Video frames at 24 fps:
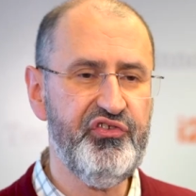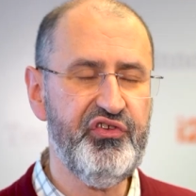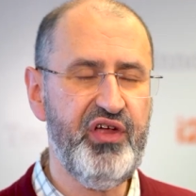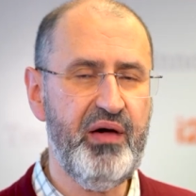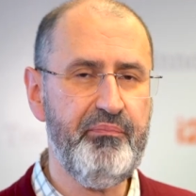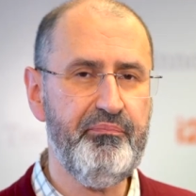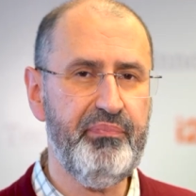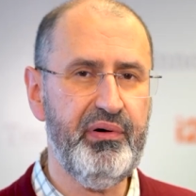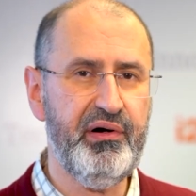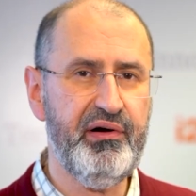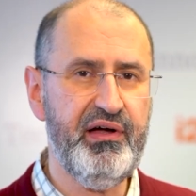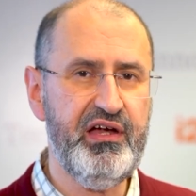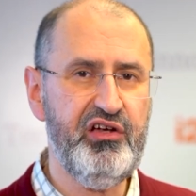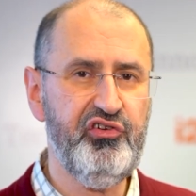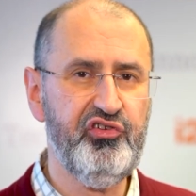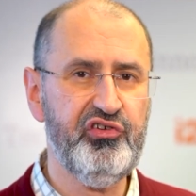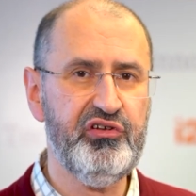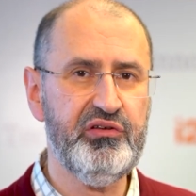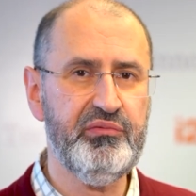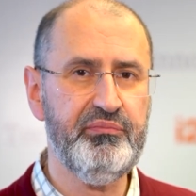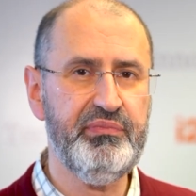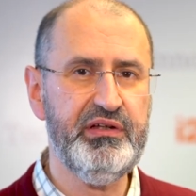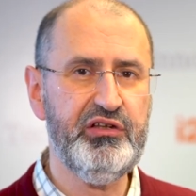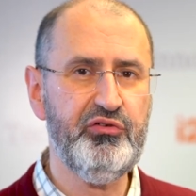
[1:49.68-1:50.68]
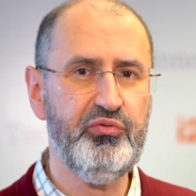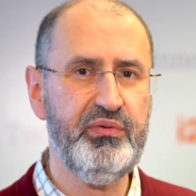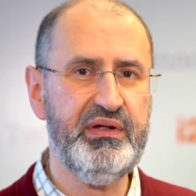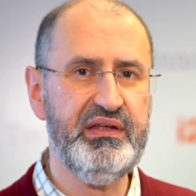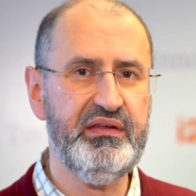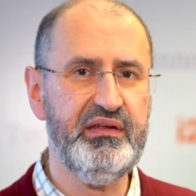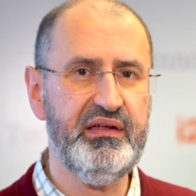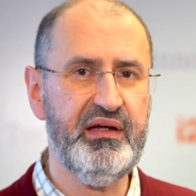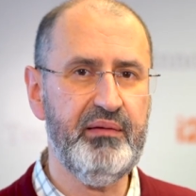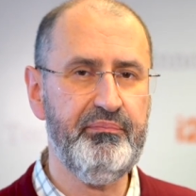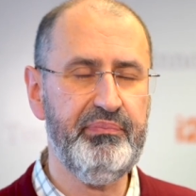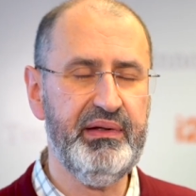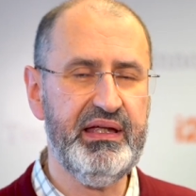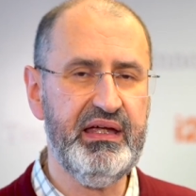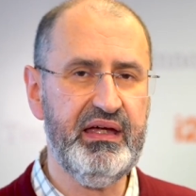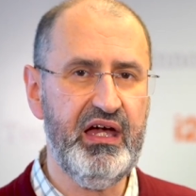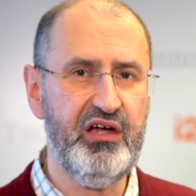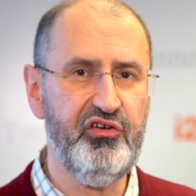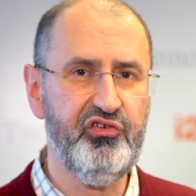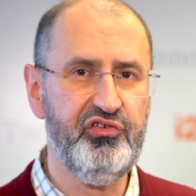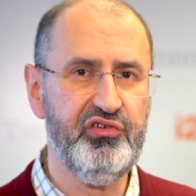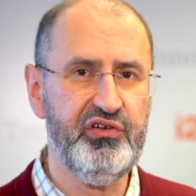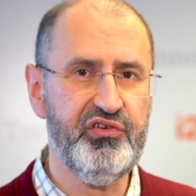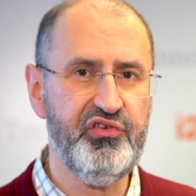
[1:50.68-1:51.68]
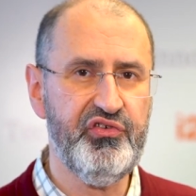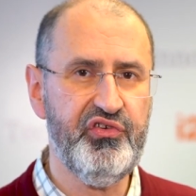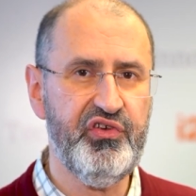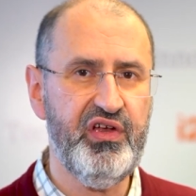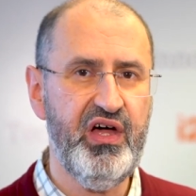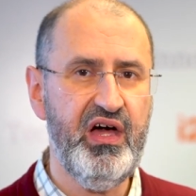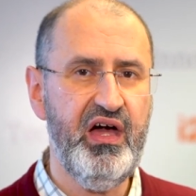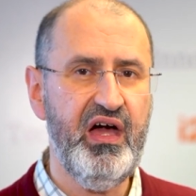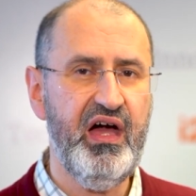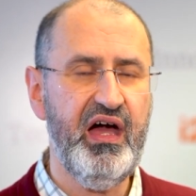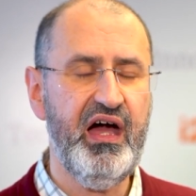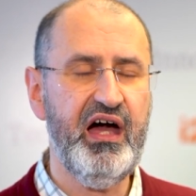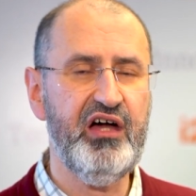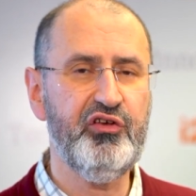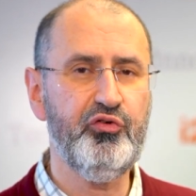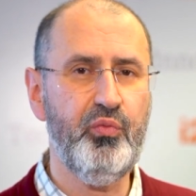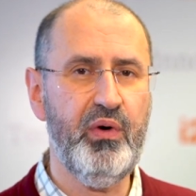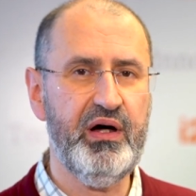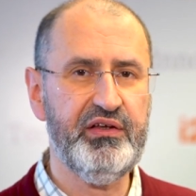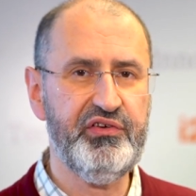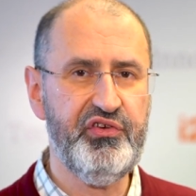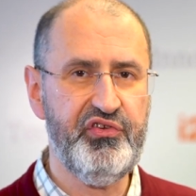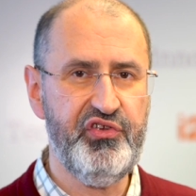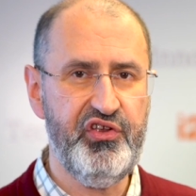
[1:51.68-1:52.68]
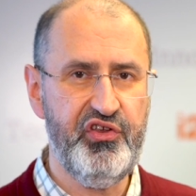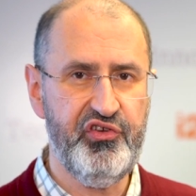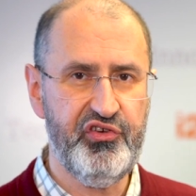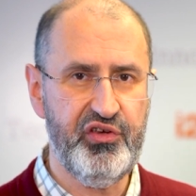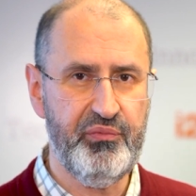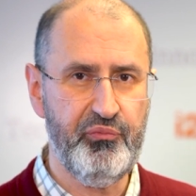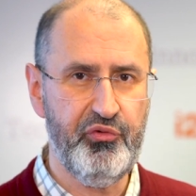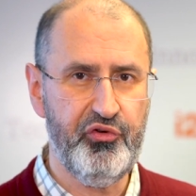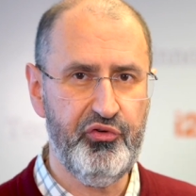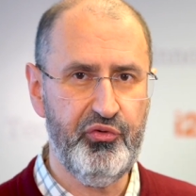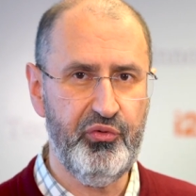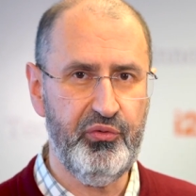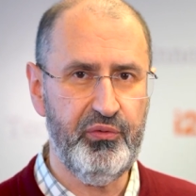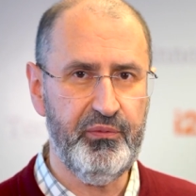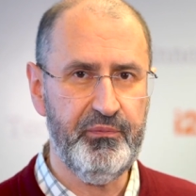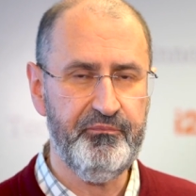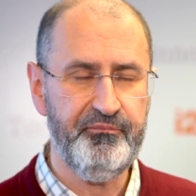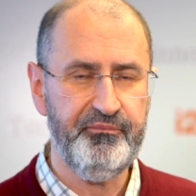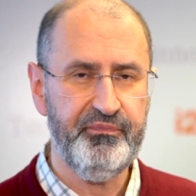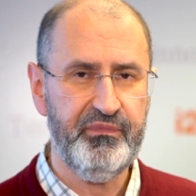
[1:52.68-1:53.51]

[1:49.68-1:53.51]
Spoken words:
separation between the applications and what systems do.